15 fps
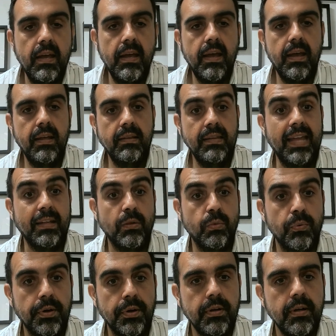uh,
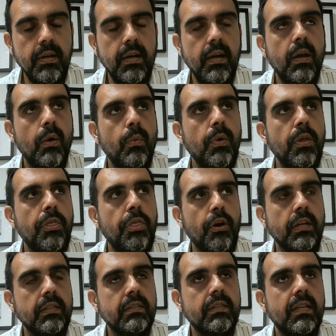network, we
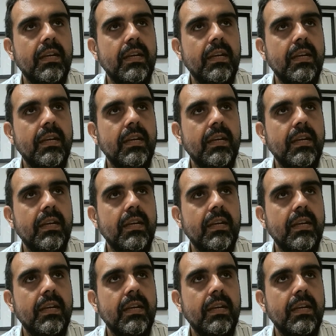thought